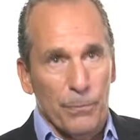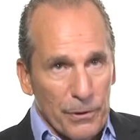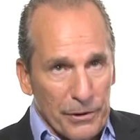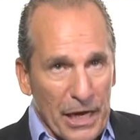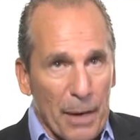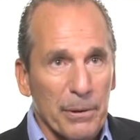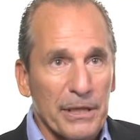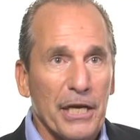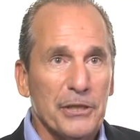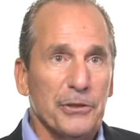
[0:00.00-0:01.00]
Where the
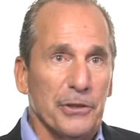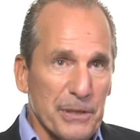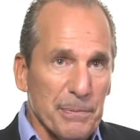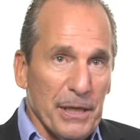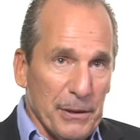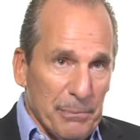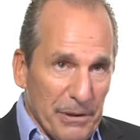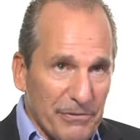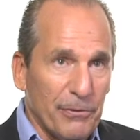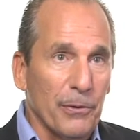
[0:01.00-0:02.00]
application is made
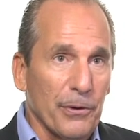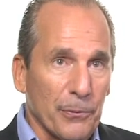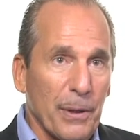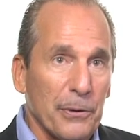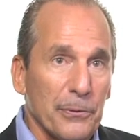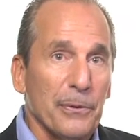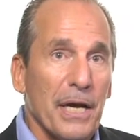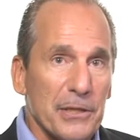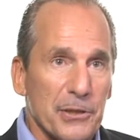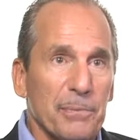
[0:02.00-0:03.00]
before the creditor
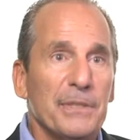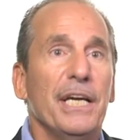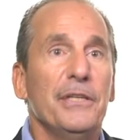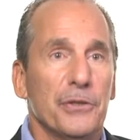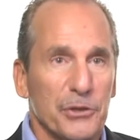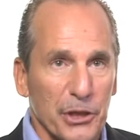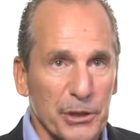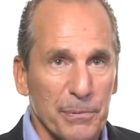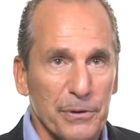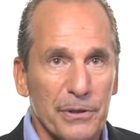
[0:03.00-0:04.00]
has obtained a
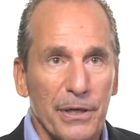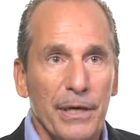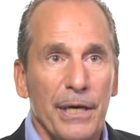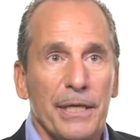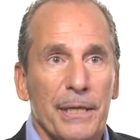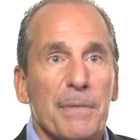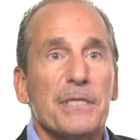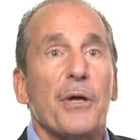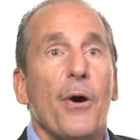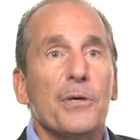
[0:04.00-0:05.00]
judgment, they
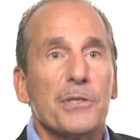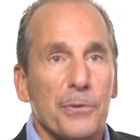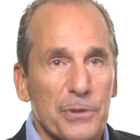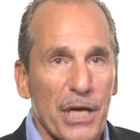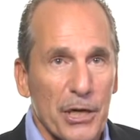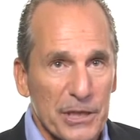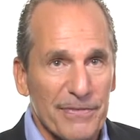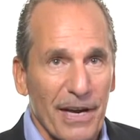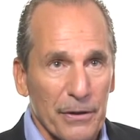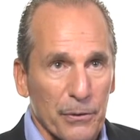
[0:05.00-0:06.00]
must also
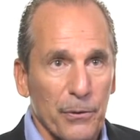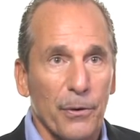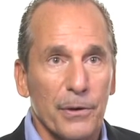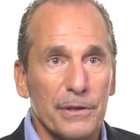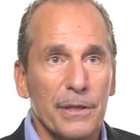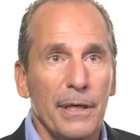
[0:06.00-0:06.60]
satisfy the court